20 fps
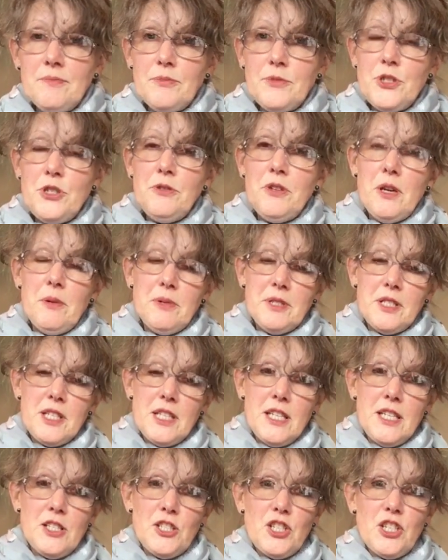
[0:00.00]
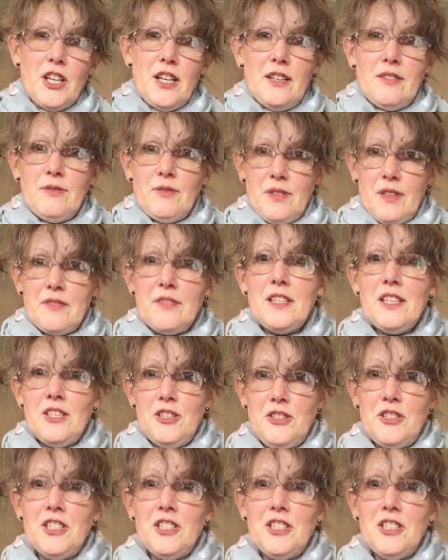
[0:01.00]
Do you know a teacher? I think you